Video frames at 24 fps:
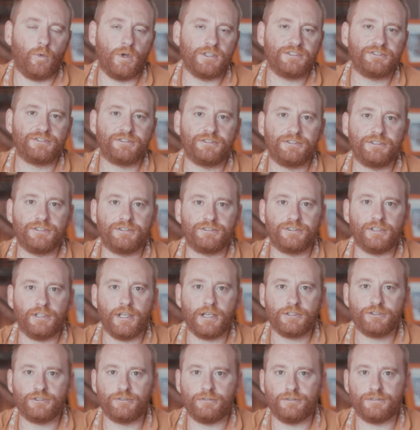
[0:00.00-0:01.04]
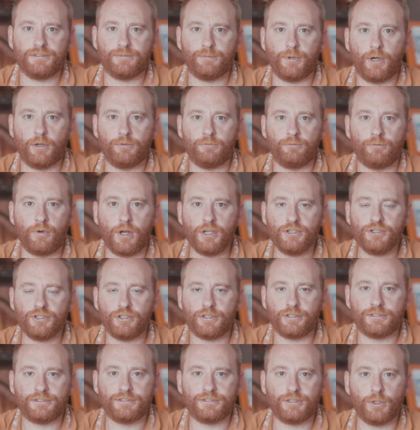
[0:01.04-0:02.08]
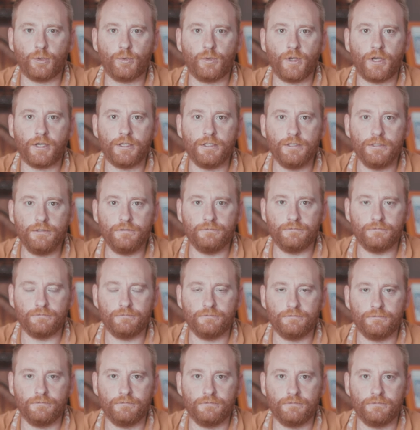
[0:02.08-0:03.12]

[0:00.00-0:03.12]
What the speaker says: of Western intellectuals about Russia are so naive.